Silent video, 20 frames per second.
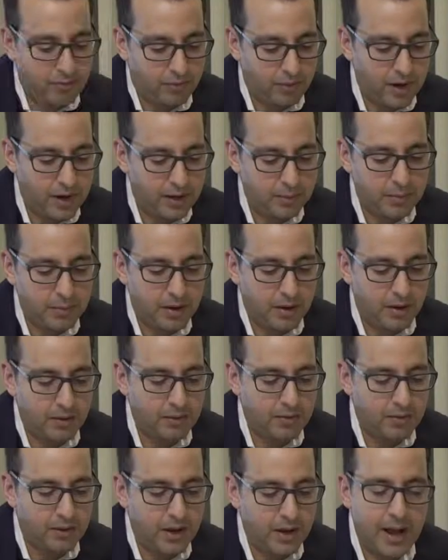frame
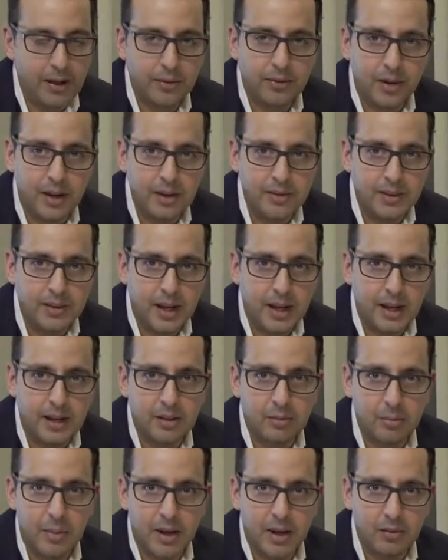of the outsized date
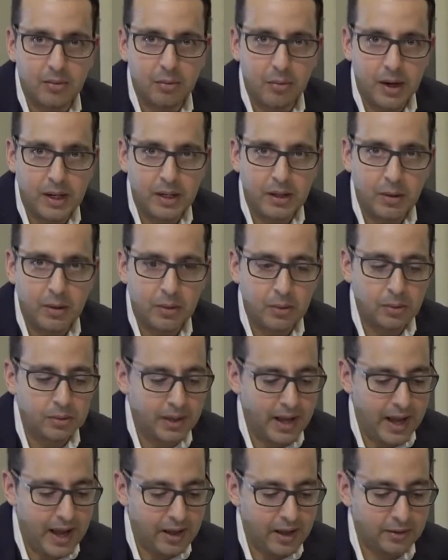is made of white
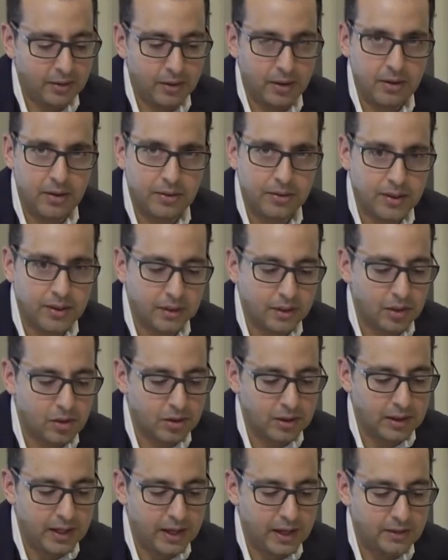gold, as are the
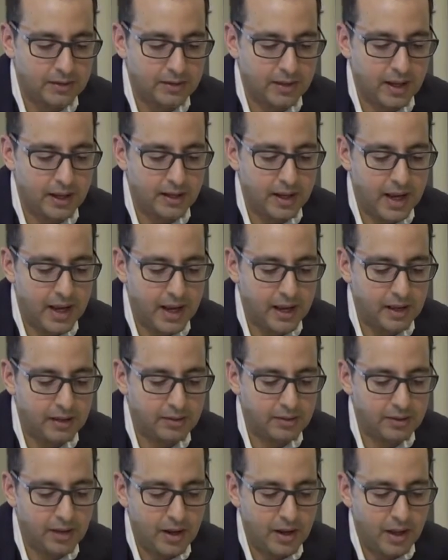signature lancet
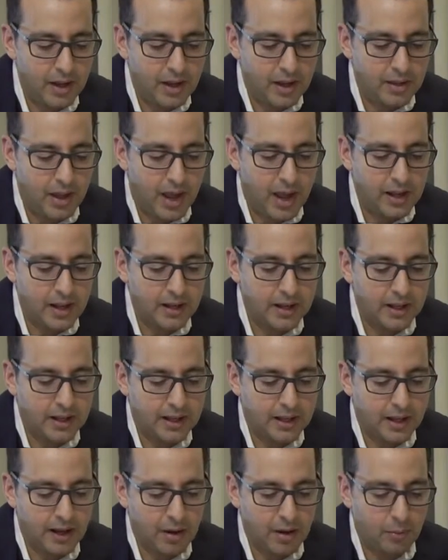hands and
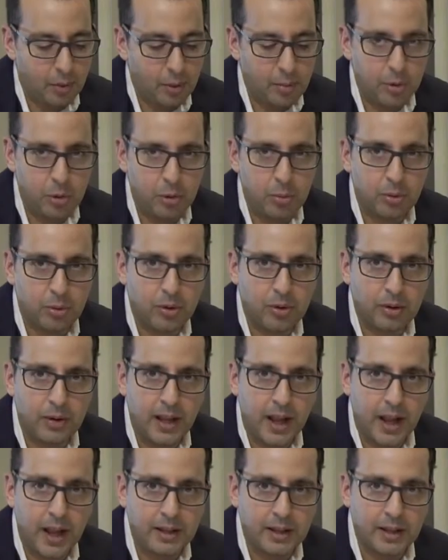the uh, Roman numeral
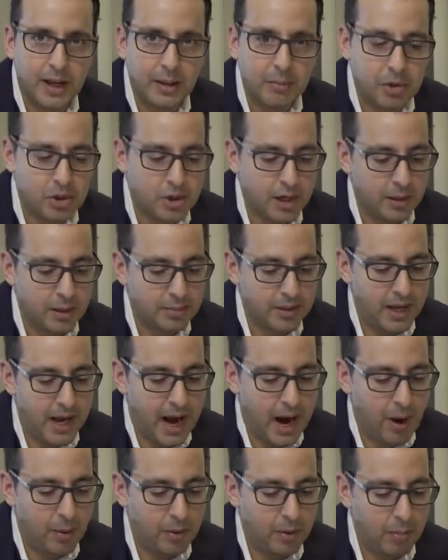and diamond shaped
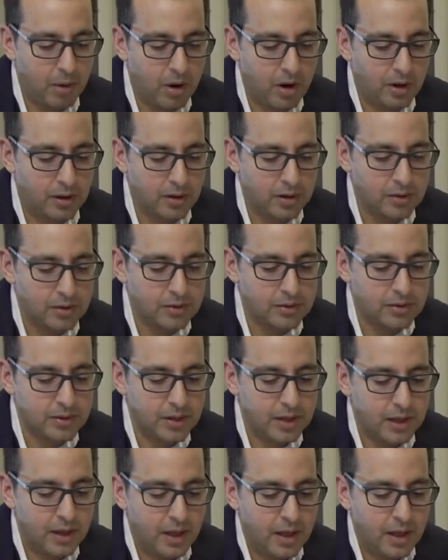hour markers.
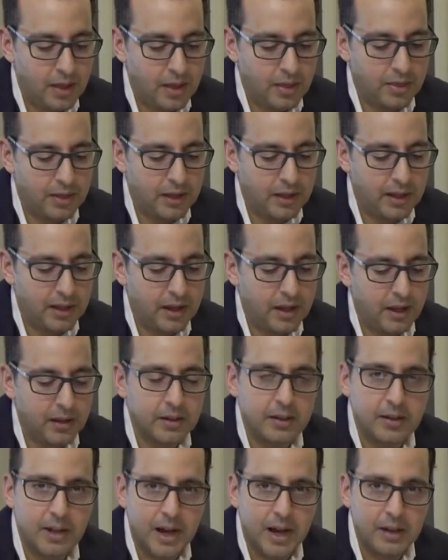The uh,
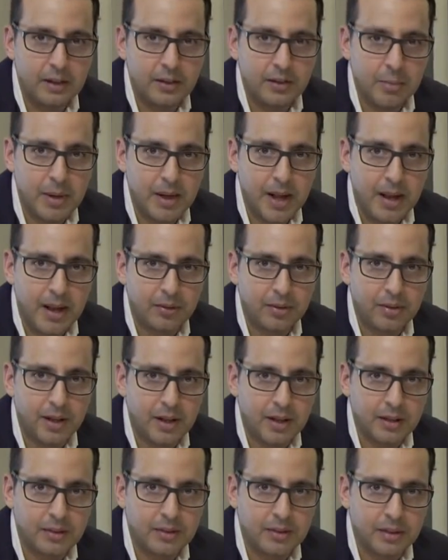dial is made out of
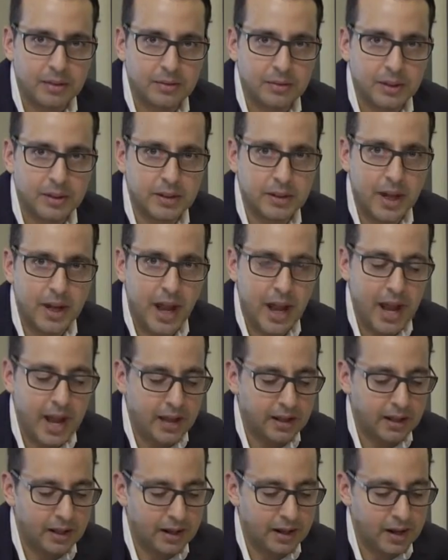solid silver,
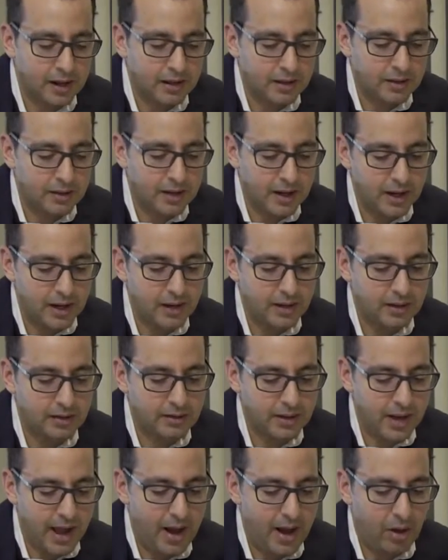and the color
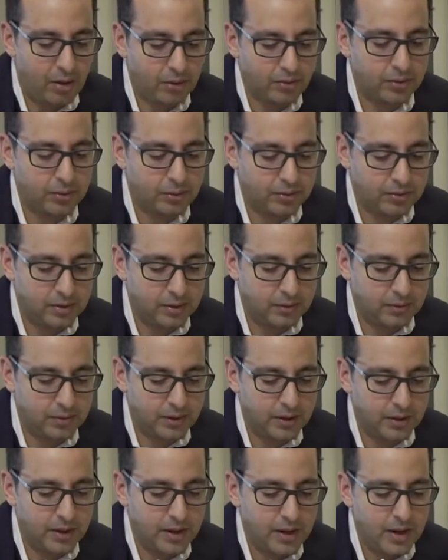is also
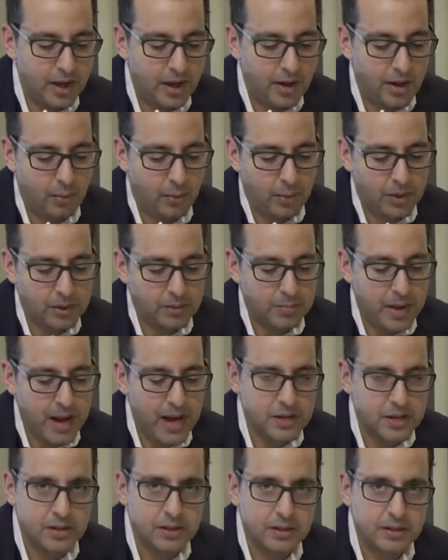silver, which
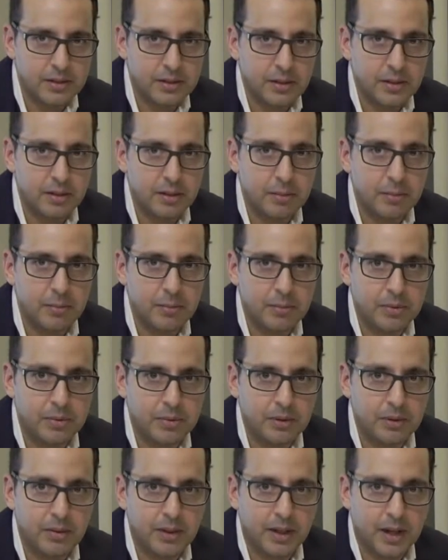matches the
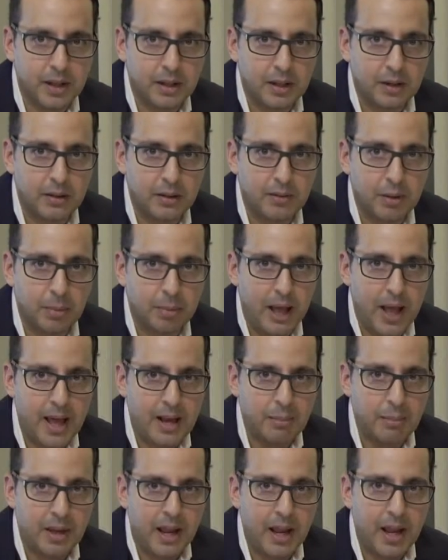silver color of the
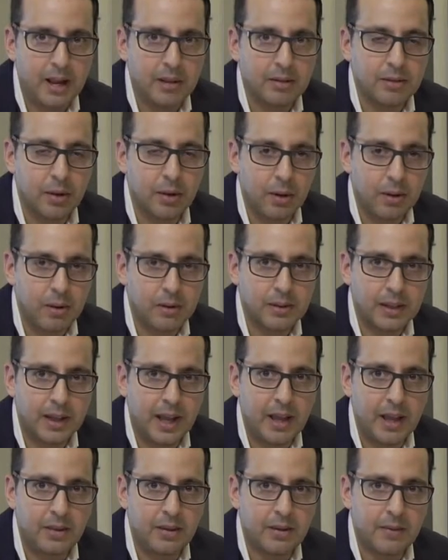platinum case.
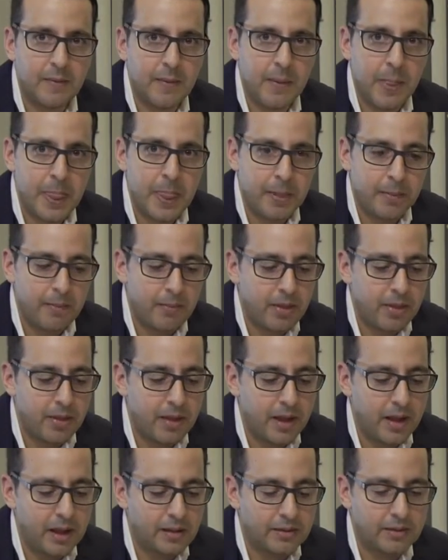Altogether,
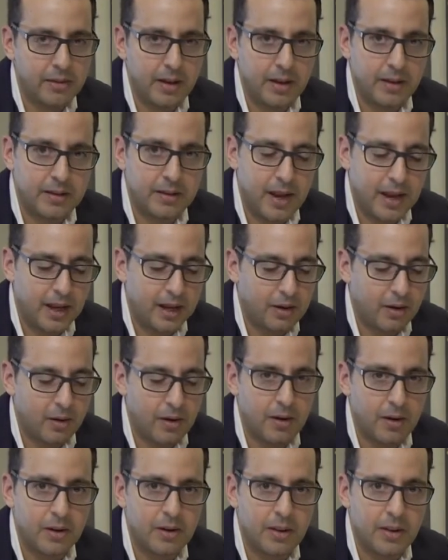it's taken
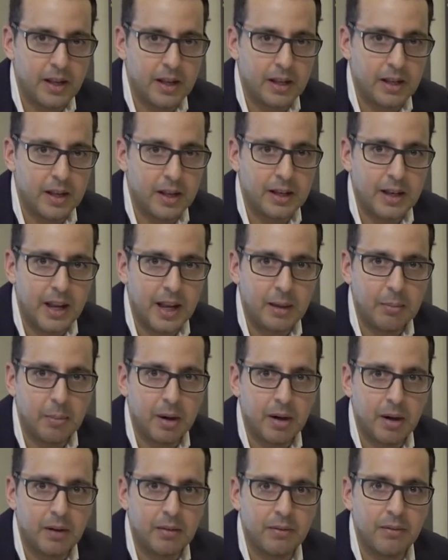on the
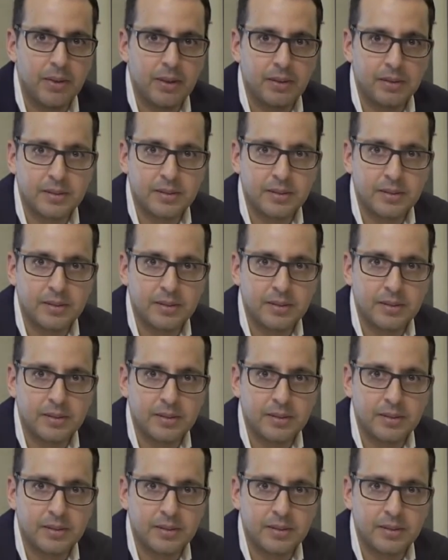nickname of the